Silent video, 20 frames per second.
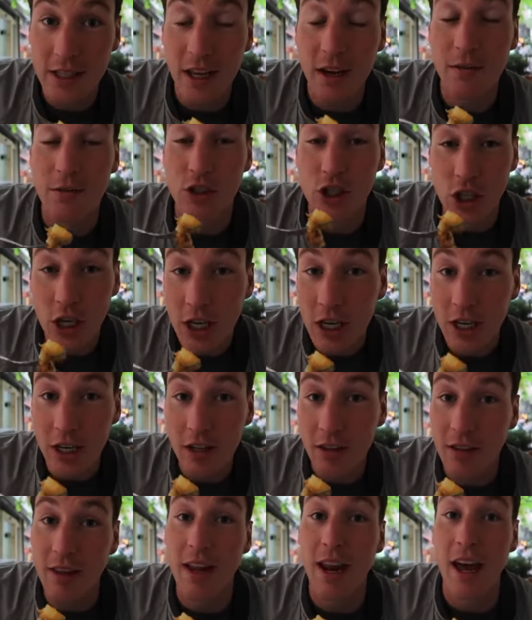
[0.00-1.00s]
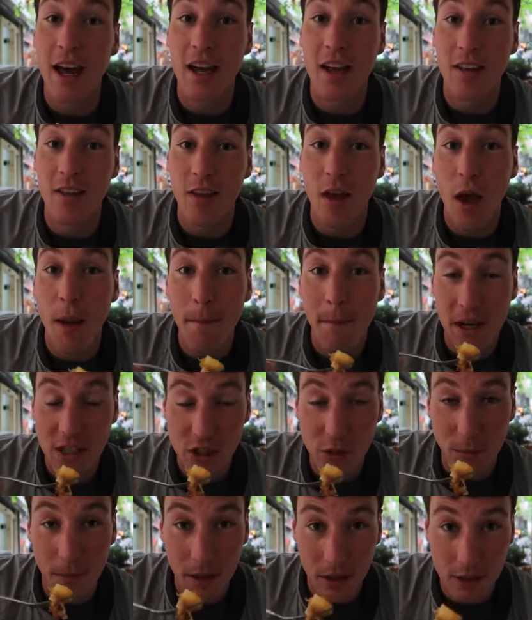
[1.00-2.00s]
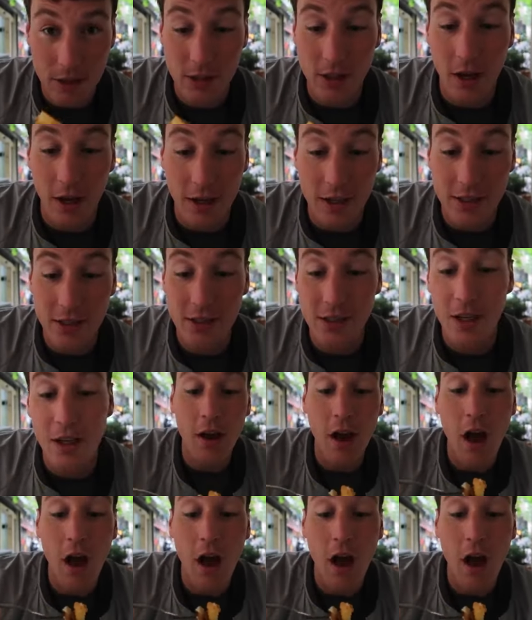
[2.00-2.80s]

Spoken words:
Instead of cheese, it has bechamel sauce.